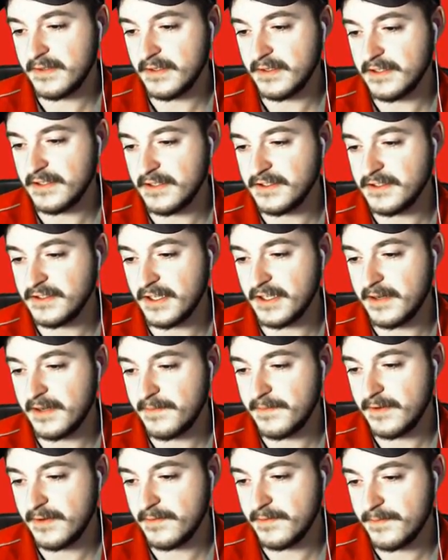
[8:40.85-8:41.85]
Shut up.
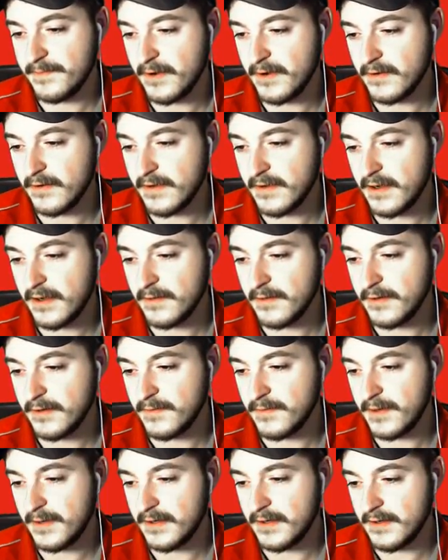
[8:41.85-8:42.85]
Our
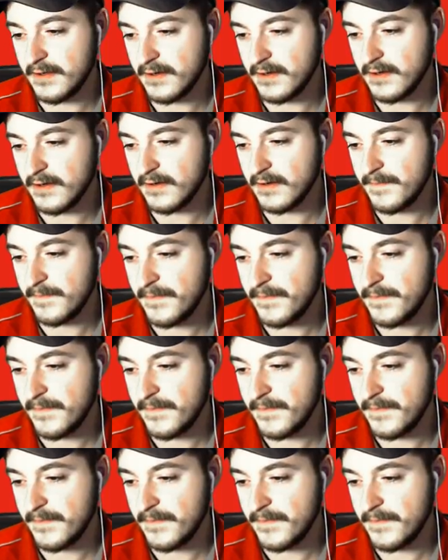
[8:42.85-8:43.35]
Pokemon are